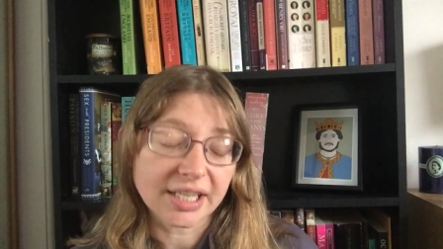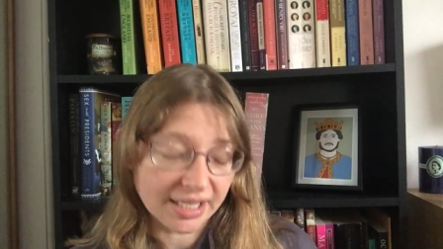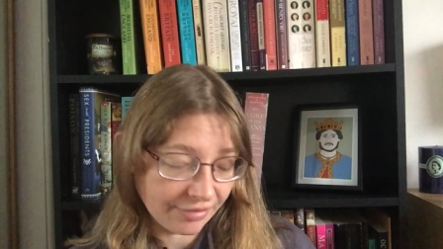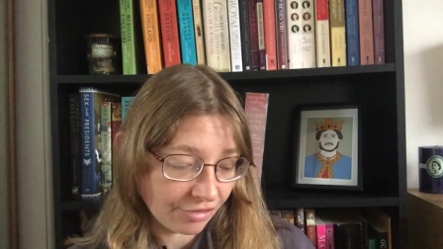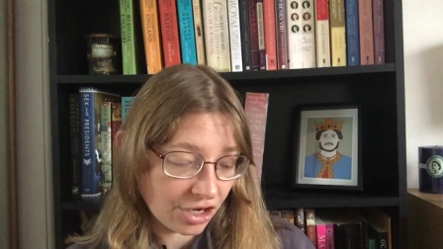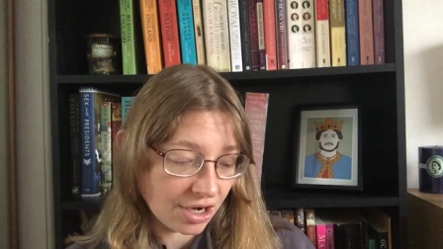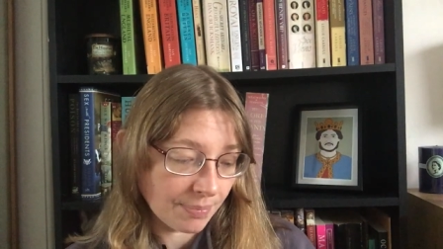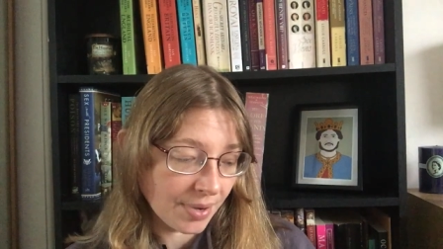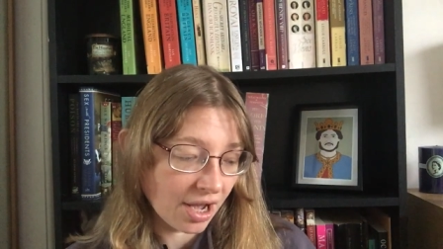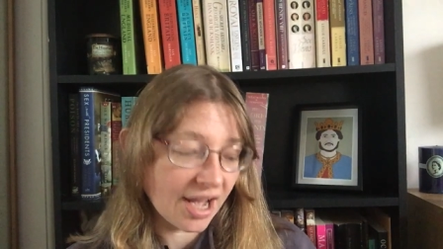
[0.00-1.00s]
given
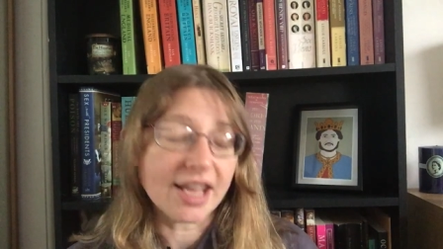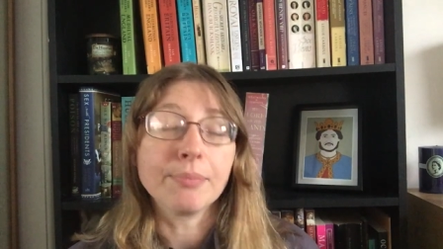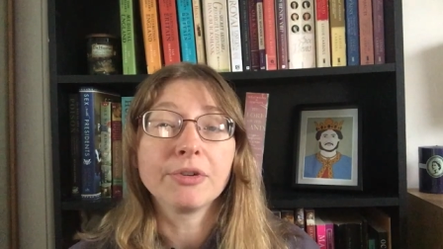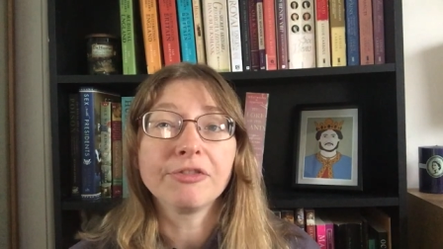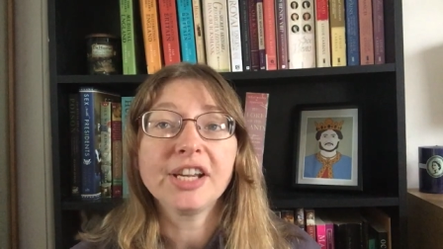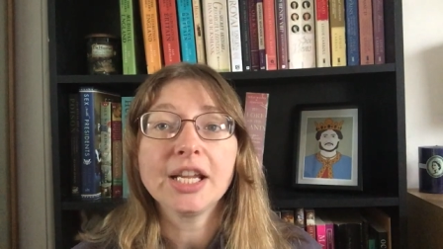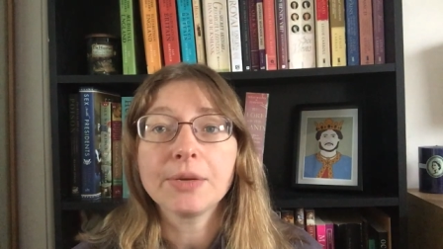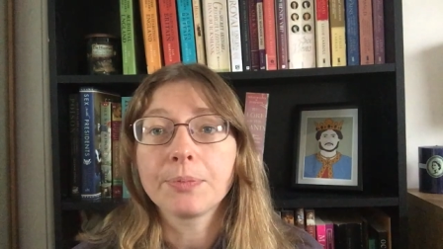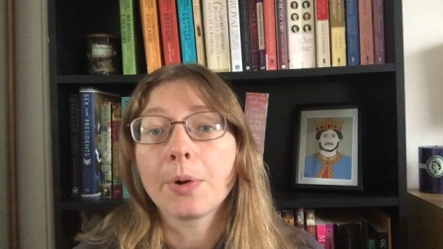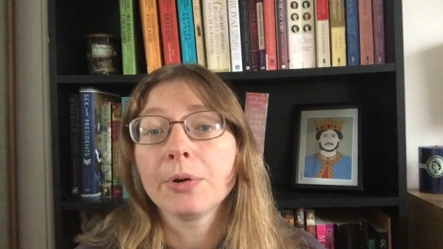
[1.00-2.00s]
by Marie
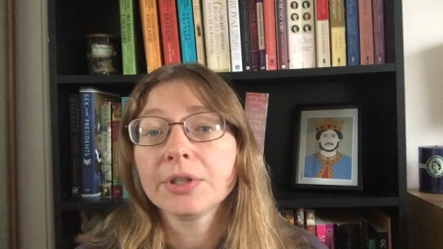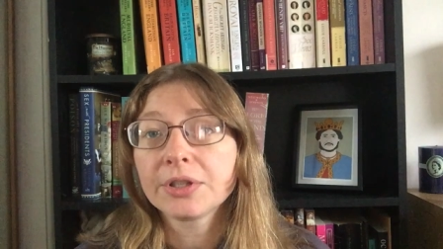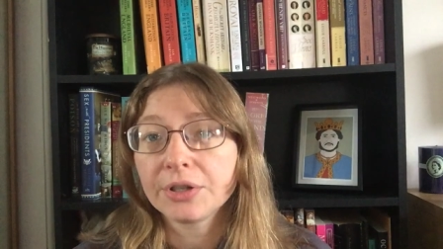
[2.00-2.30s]
Bosse,